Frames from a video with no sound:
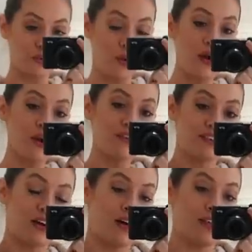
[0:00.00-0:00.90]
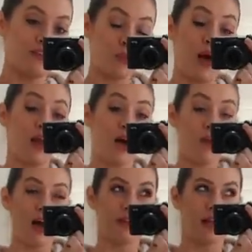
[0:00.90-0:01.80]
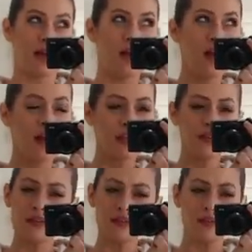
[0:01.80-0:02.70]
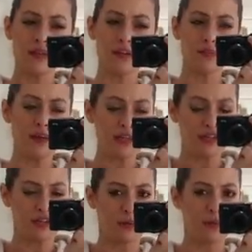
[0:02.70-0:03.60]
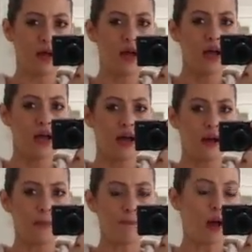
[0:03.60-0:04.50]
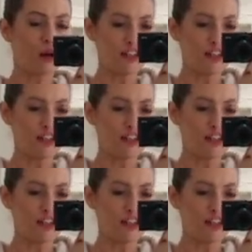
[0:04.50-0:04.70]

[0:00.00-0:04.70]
It's quite oversized. Well, I'm wearing it. I think this is a size medium, but I'll